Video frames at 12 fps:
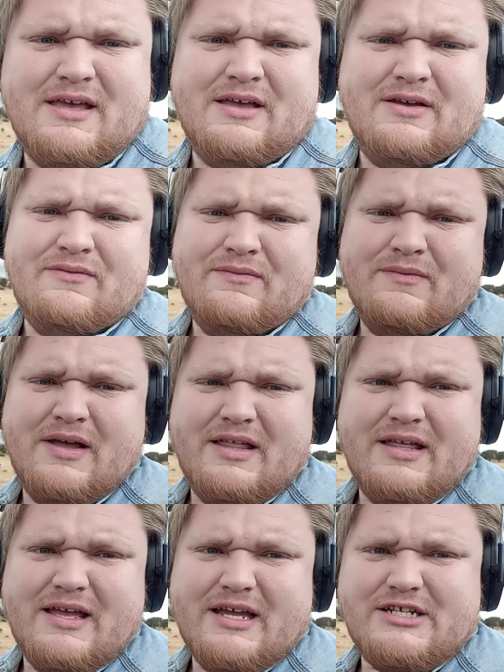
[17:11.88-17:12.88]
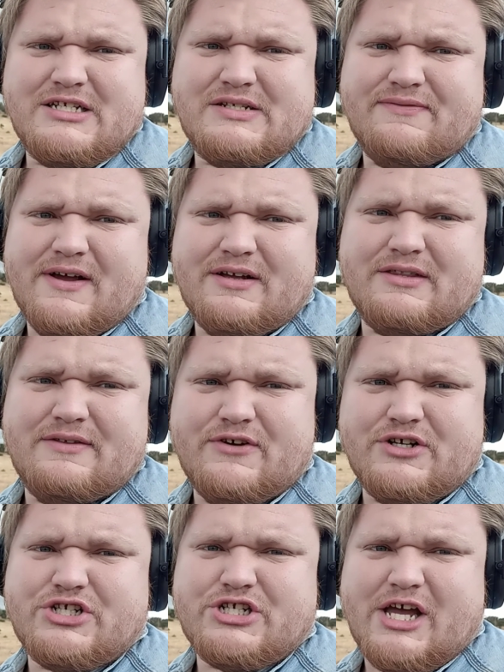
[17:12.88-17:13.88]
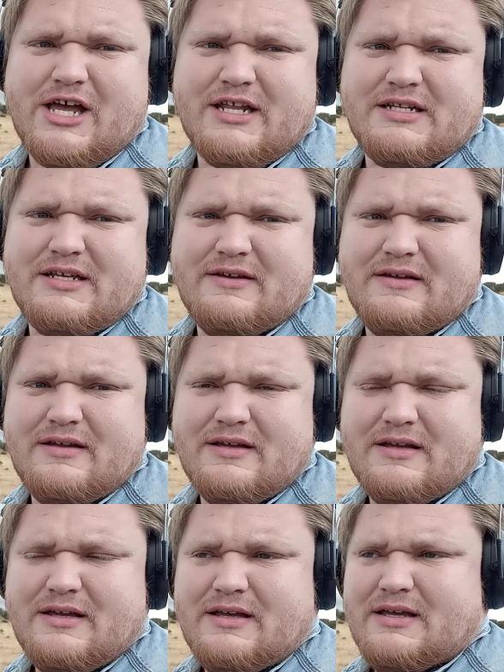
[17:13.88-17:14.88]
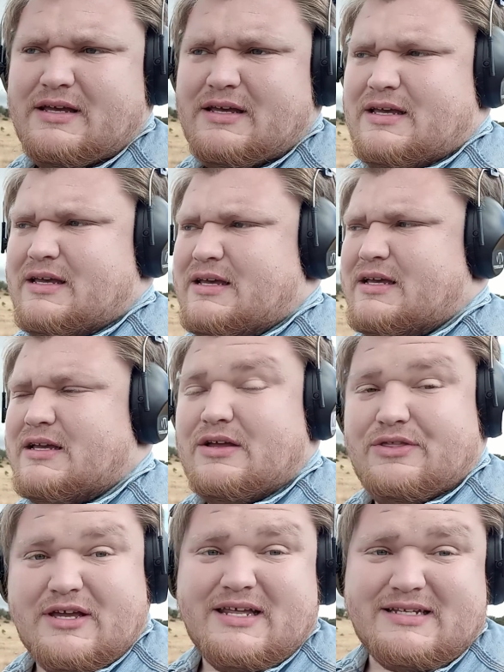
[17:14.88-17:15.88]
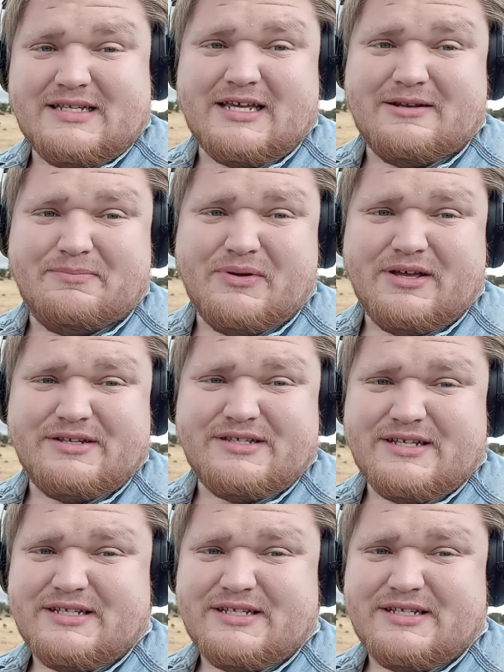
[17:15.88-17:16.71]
Well, I just fired the first shot. Good thing I decided to pause this.